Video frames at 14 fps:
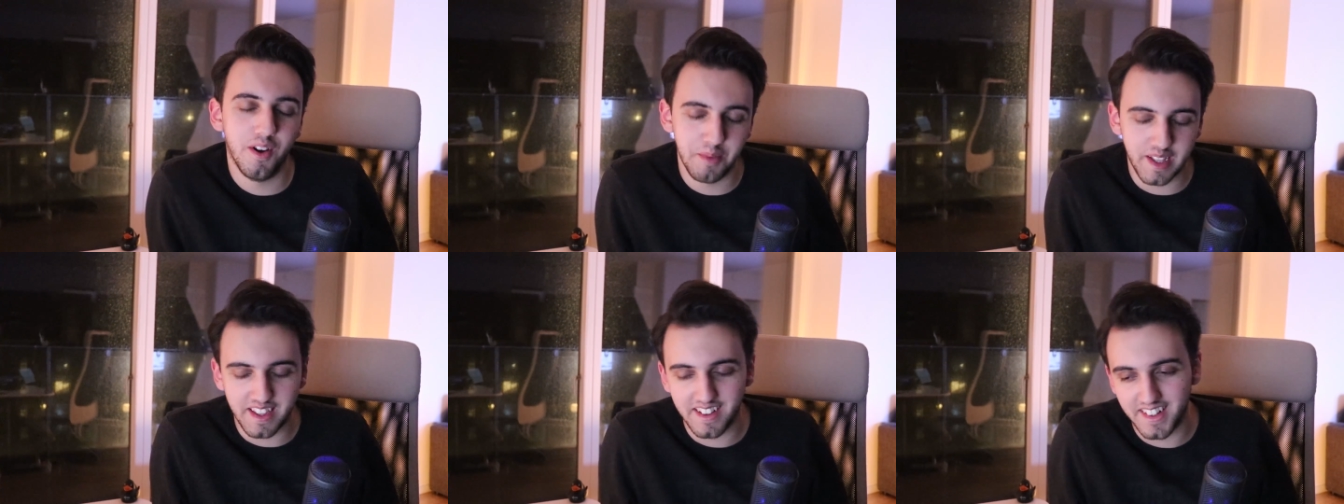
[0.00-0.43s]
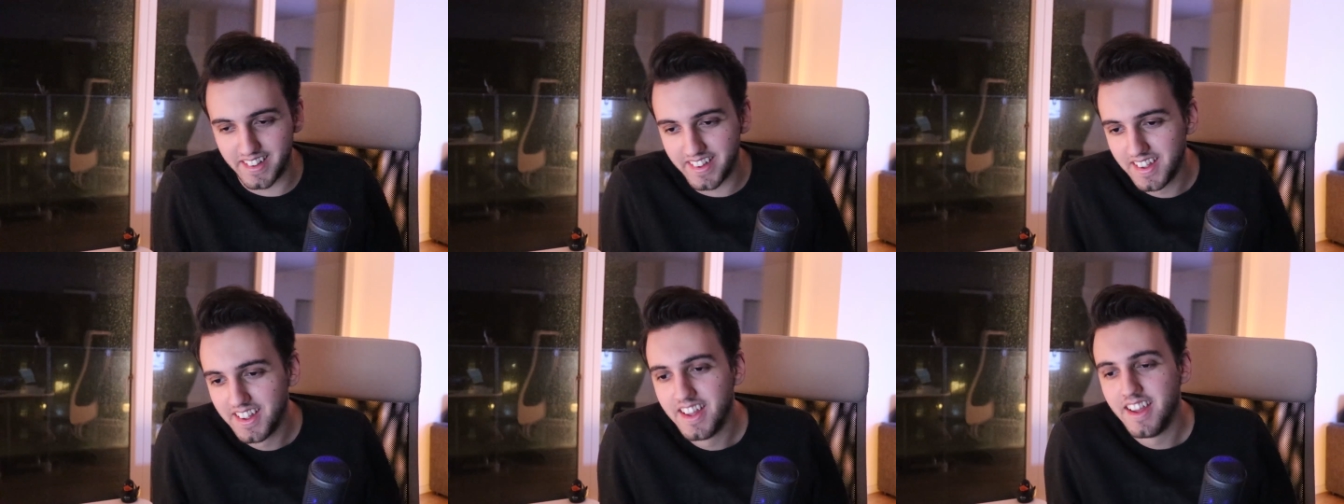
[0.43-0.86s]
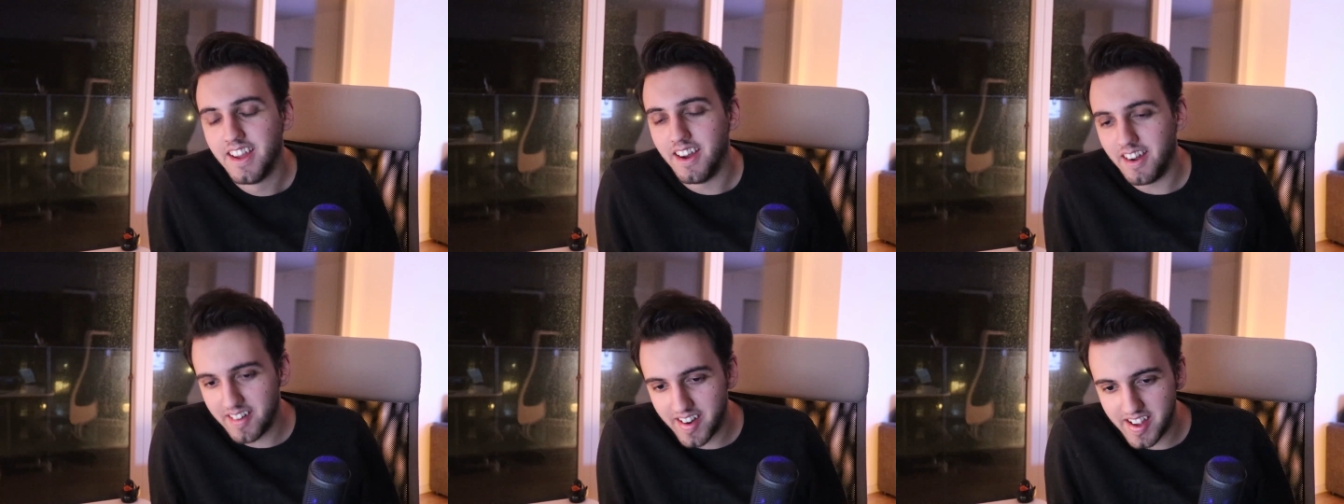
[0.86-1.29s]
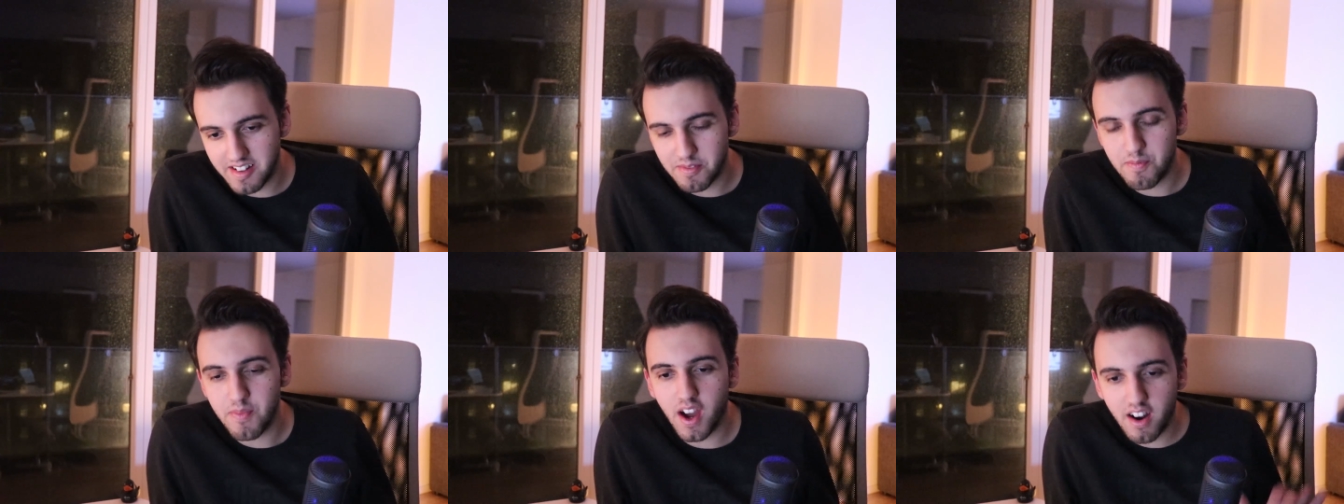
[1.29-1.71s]
Oh my god. Alright,
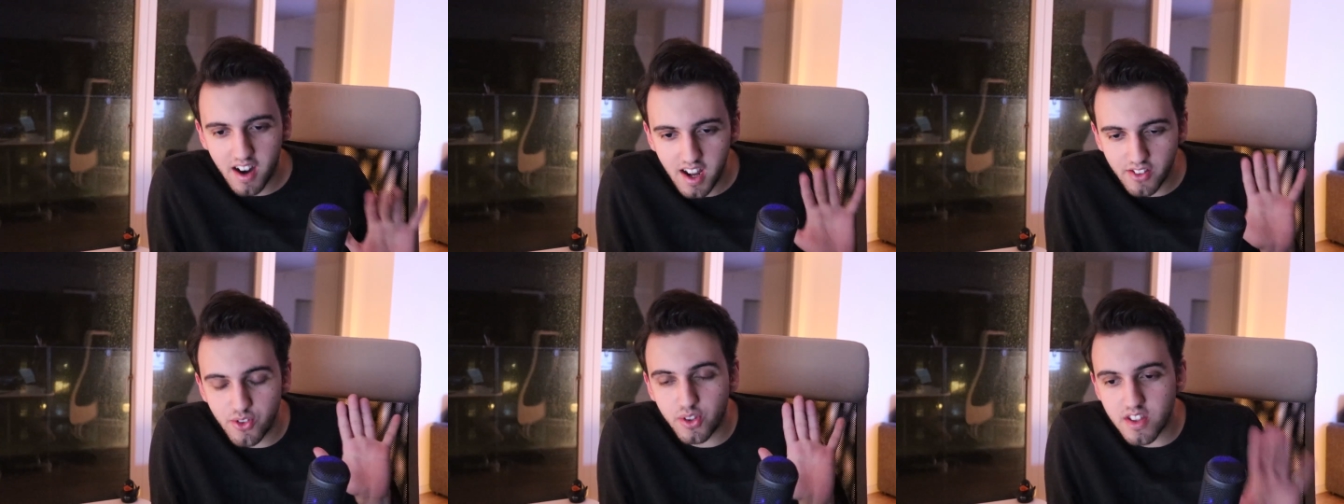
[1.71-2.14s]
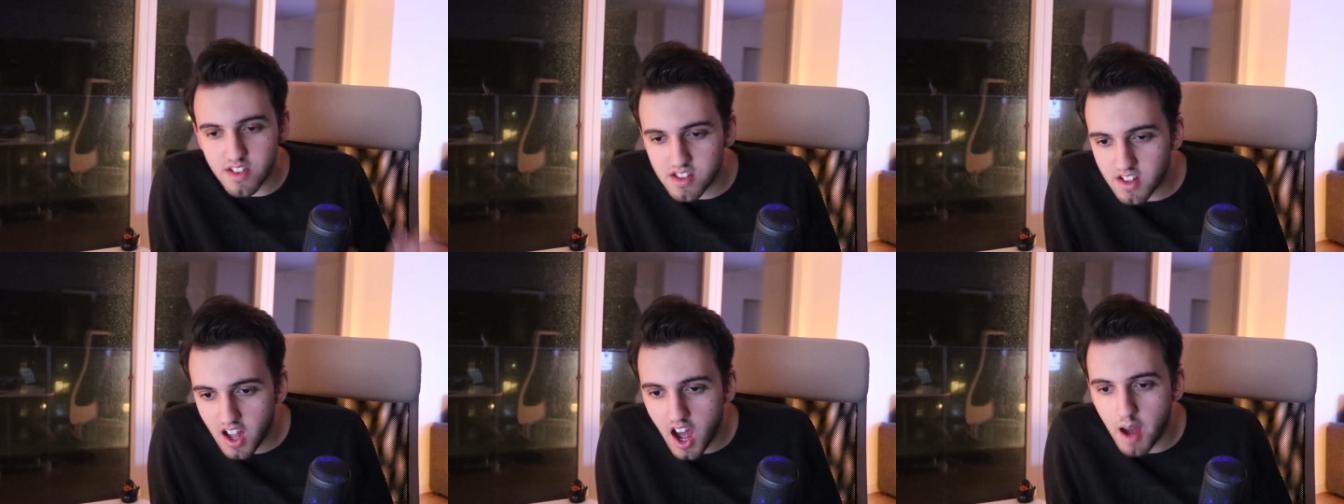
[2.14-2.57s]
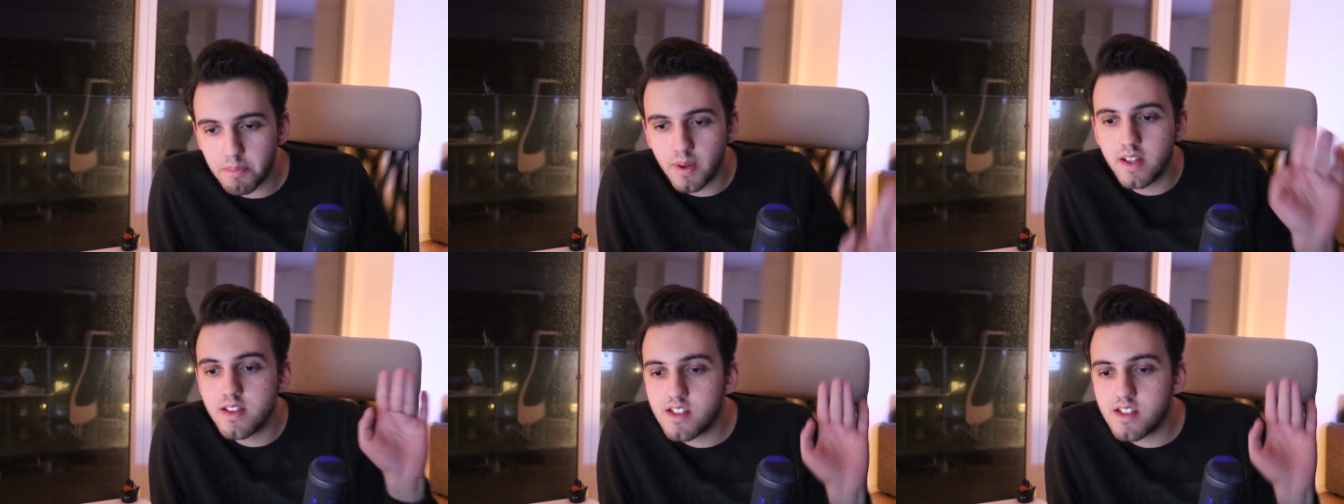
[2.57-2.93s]
alright, you can stop,